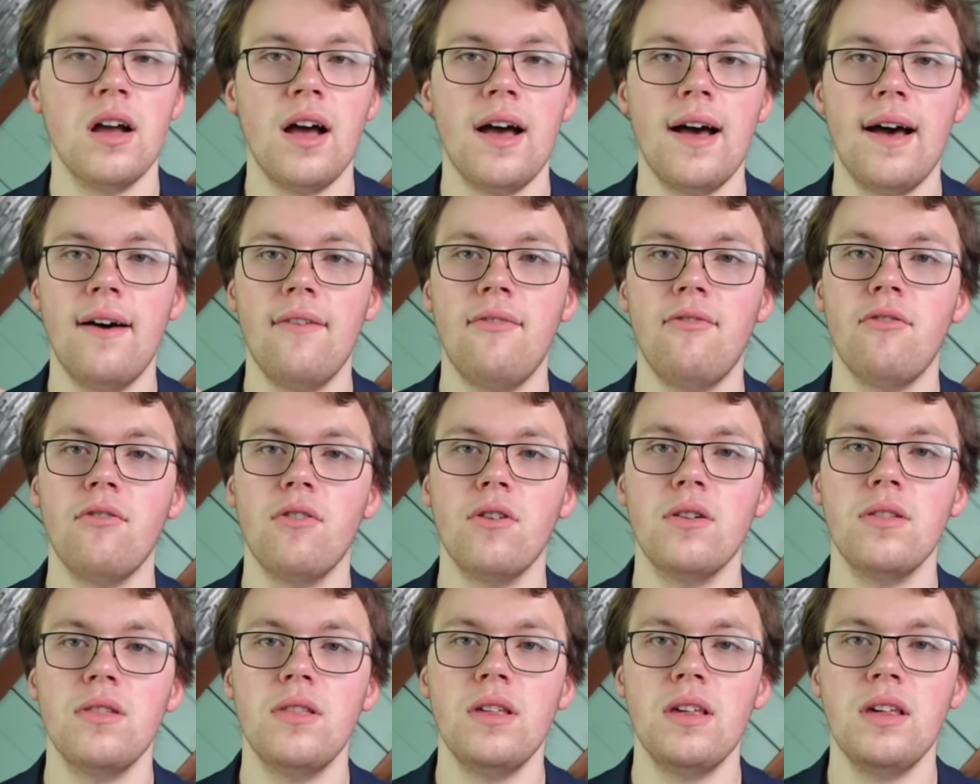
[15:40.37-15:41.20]
Uh,
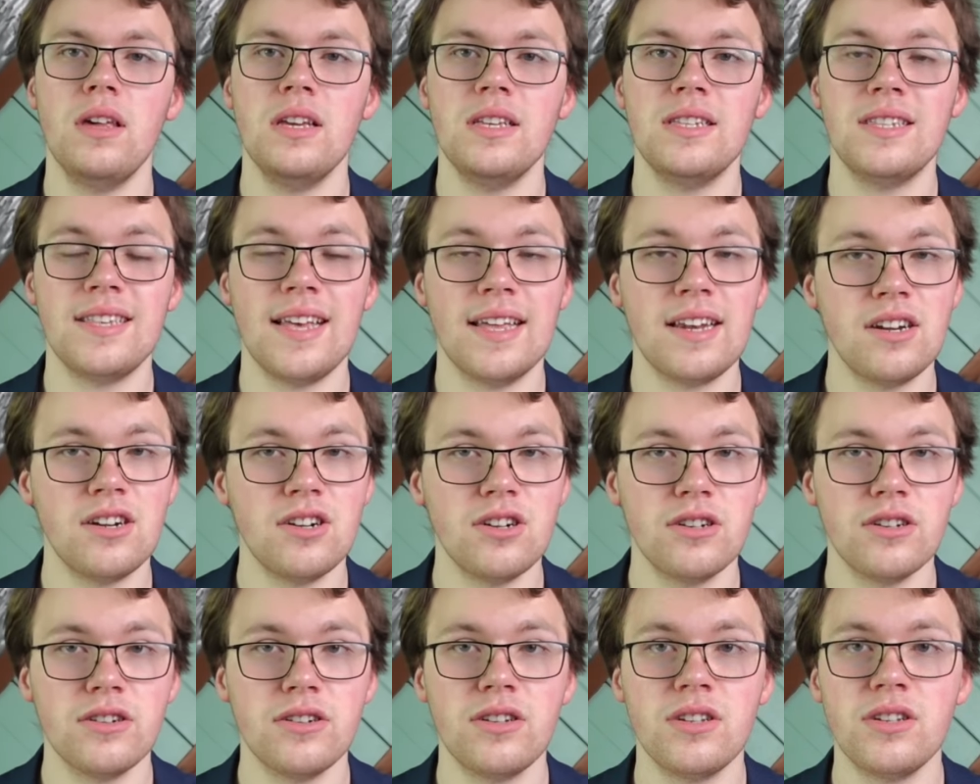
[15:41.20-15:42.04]
for the
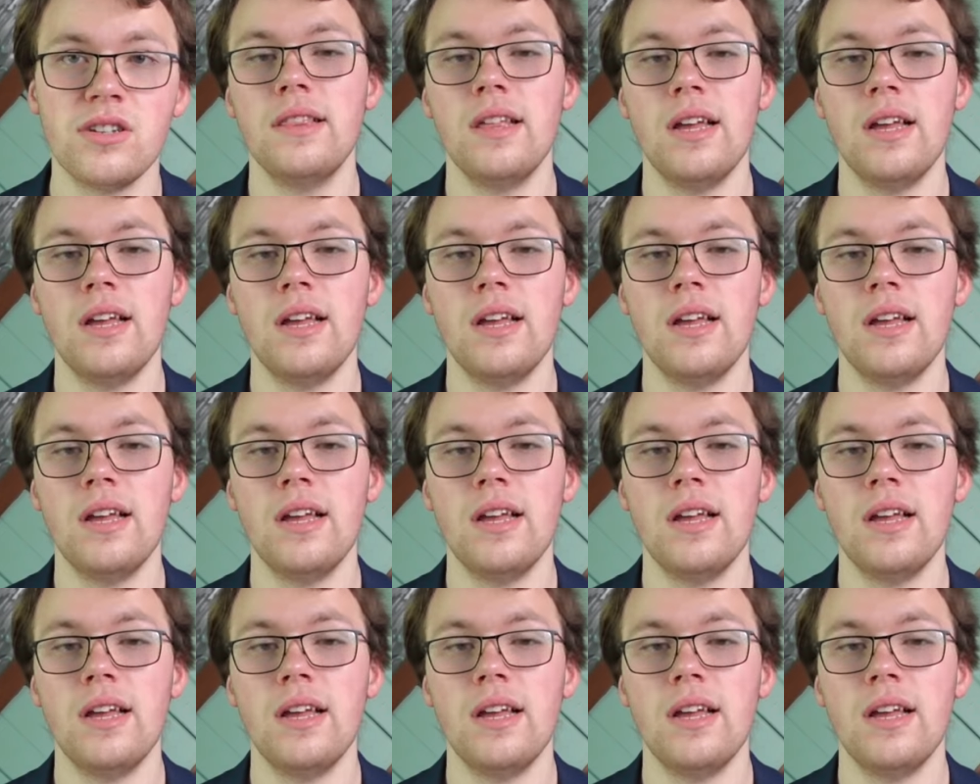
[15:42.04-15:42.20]
Senators,